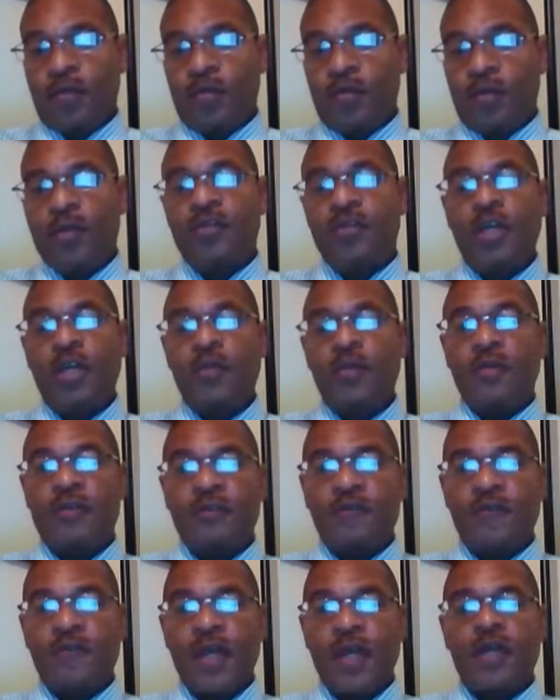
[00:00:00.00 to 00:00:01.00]
But the theme
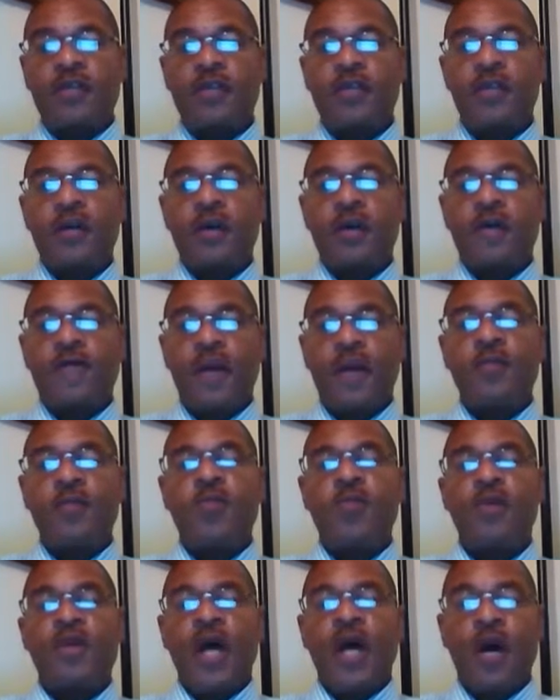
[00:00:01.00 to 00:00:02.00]
is faith
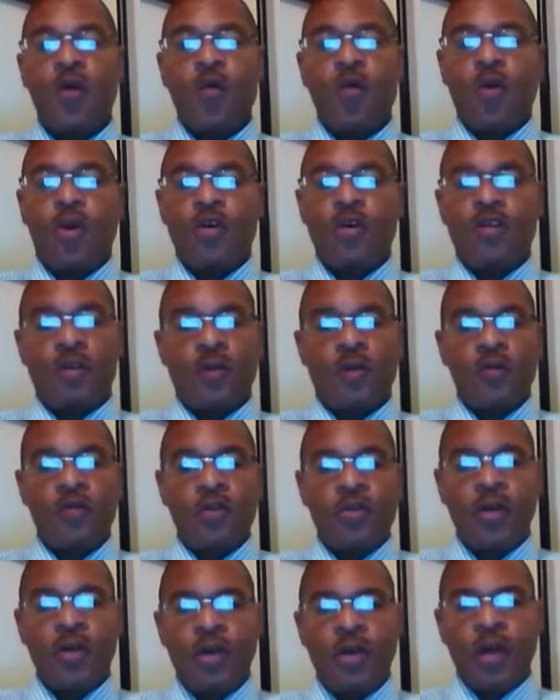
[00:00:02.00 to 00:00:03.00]
without works. So I'm
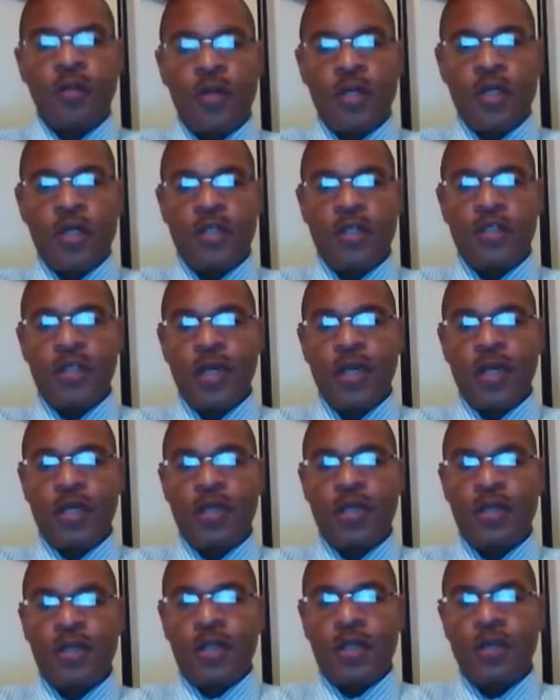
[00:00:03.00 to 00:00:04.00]
going to get to that
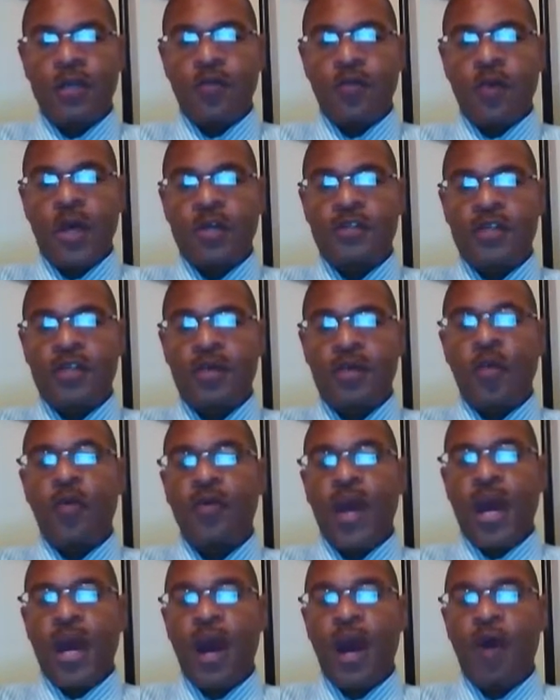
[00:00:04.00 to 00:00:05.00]
at the end, why I say
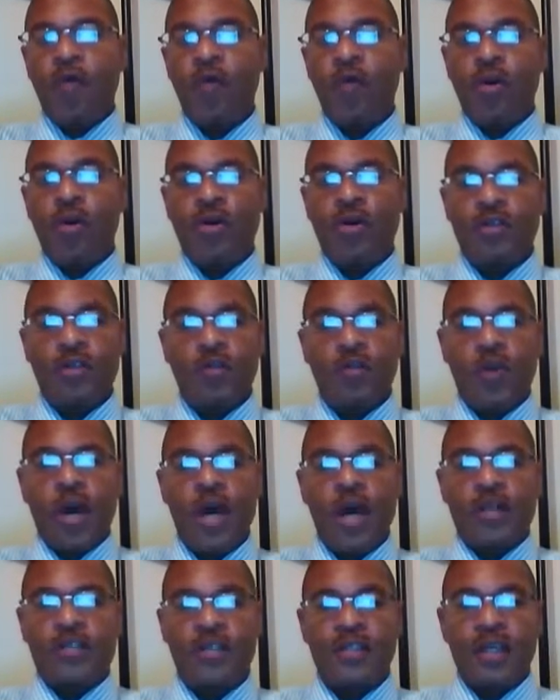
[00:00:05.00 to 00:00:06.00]
without works and
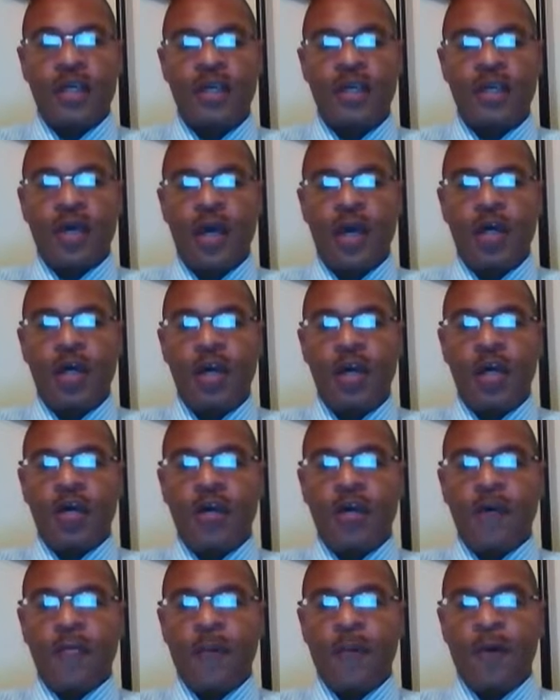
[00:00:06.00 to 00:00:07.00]
why I say that.
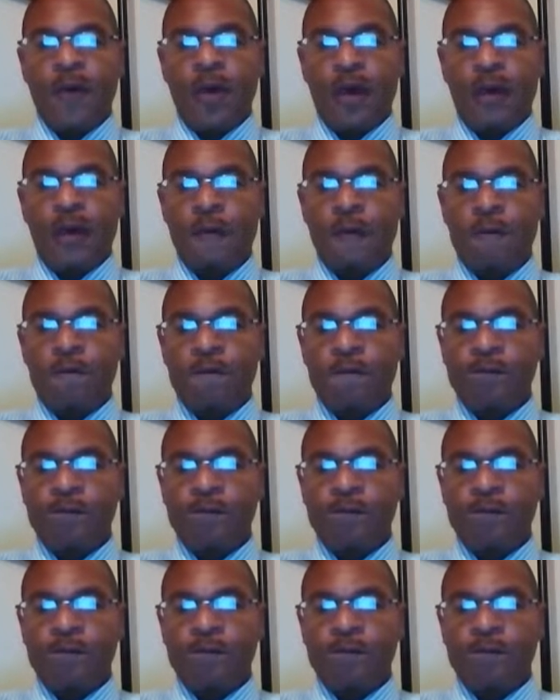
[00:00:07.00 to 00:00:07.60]
Okay?